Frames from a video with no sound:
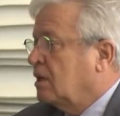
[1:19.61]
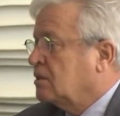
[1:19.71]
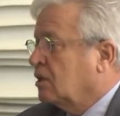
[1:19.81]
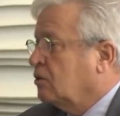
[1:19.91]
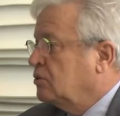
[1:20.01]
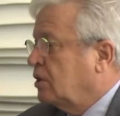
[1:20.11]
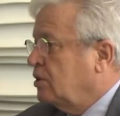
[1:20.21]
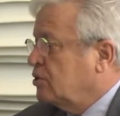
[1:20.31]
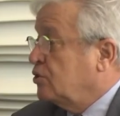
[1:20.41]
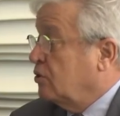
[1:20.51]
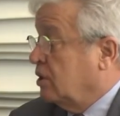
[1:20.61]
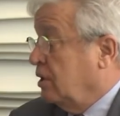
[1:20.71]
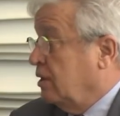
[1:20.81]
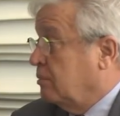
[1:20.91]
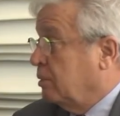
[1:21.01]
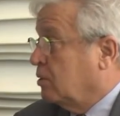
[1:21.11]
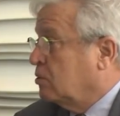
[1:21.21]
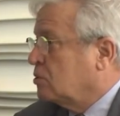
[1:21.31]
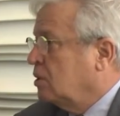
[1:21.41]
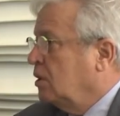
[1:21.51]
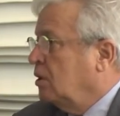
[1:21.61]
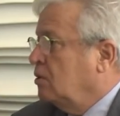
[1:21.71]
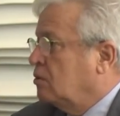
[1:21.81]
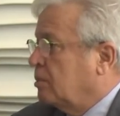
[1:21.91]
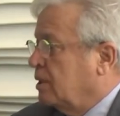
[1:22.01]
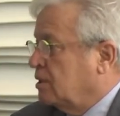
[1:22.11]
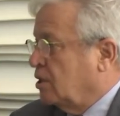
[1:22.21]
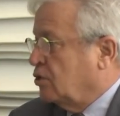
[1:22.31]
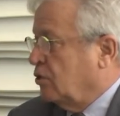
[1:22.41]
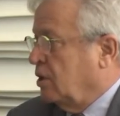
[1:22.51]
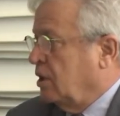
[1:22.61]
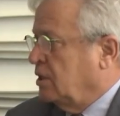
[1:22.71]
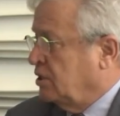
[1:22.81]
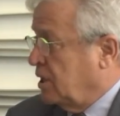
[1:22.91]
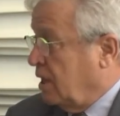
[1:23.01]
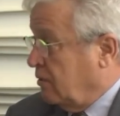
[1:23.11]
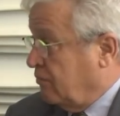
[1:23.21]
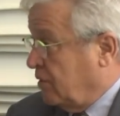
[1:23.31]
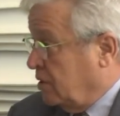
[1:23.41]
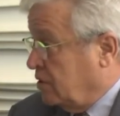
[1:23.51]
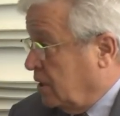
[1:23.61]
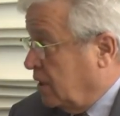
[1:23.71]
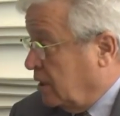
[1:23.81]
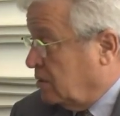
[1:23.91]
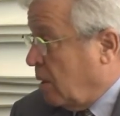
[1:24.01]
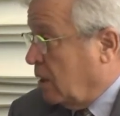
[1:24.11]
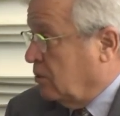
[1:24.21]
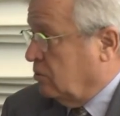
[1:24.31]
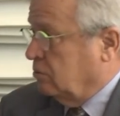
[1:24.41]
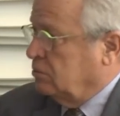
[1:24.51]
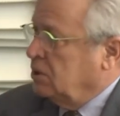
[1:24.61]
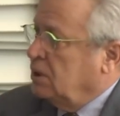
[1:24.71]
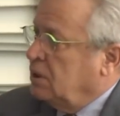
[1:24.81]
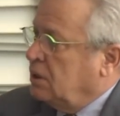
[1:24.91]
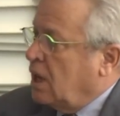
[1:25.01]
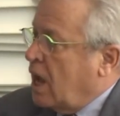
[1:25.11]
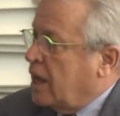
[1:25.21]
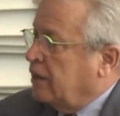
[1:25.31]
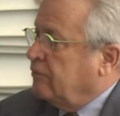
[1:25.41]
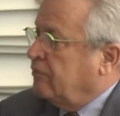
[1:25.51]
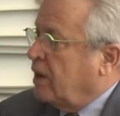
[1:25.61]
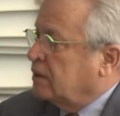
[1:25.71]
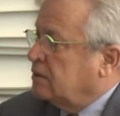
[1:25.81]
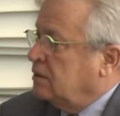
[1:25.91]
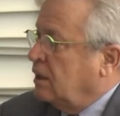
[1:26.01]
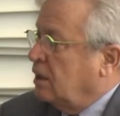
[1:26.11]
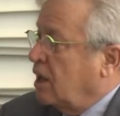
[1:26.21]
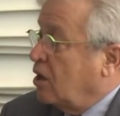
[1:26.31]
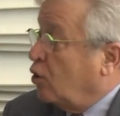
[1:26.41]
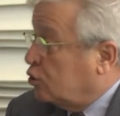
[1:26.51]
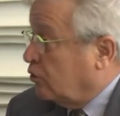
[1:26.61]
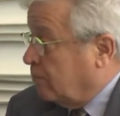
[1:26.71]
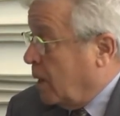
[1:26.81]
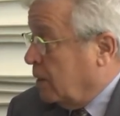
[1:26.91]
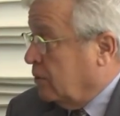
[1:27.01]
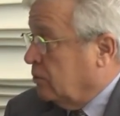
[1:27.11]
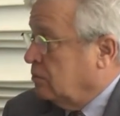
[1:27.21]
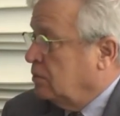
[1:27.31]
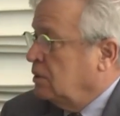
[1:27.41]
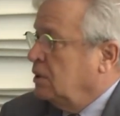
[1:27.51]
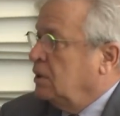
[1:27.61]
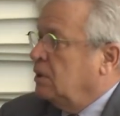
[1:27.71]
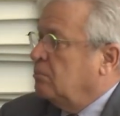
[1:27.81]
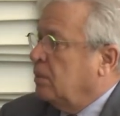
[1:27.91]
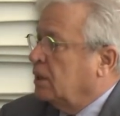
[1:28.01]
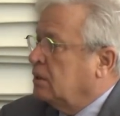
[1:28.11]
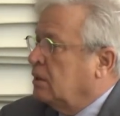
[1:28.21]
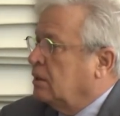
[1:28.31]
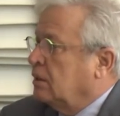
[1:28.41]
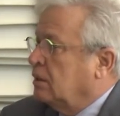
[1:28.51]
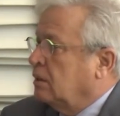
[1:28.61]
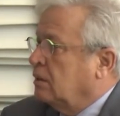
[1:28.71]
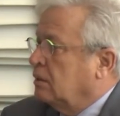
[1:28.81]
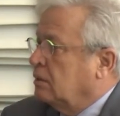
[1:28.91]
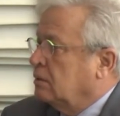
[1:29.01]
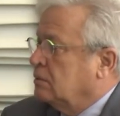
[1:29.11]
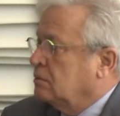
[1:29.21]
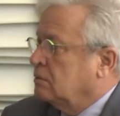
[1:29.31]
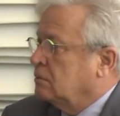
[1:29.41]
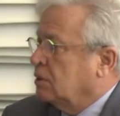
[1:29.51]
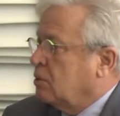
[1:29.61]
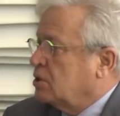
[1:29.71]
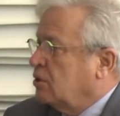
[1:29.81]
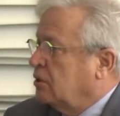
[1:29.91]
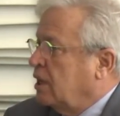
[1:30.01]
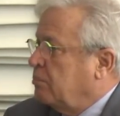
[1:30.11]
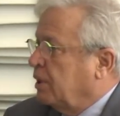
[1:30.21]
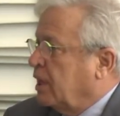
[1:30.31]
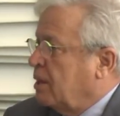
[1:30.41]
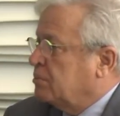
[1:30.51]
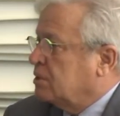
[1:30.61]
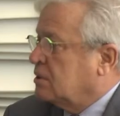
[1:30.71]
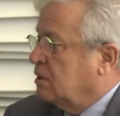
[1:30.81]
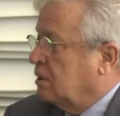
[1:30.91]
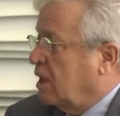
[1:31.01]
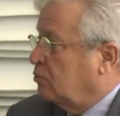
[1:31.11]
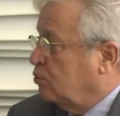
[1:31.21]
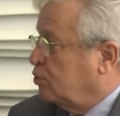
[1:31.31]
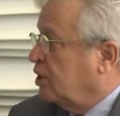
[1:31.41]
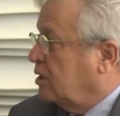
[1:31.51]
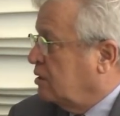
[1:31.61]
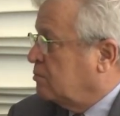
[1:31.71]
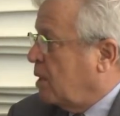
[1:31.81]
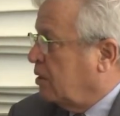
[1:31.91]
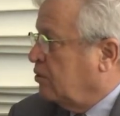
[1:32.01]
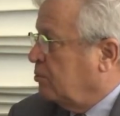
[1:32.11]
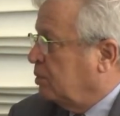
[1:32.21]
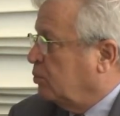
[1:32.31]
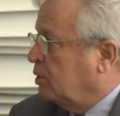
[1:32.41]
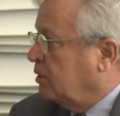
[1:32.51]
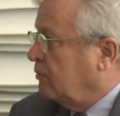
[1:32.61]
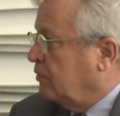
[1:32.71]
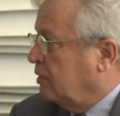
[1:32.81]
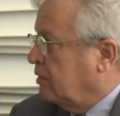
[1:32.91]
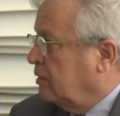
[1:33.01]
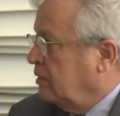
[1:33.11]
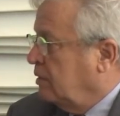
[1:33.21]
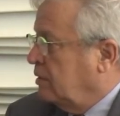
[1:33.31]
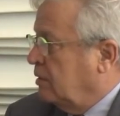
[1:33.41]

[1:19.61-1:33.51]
There's a contradiction here, because urbanization in itself generates value, and in fact a lot of value. But the question then becomes how to share this value between the different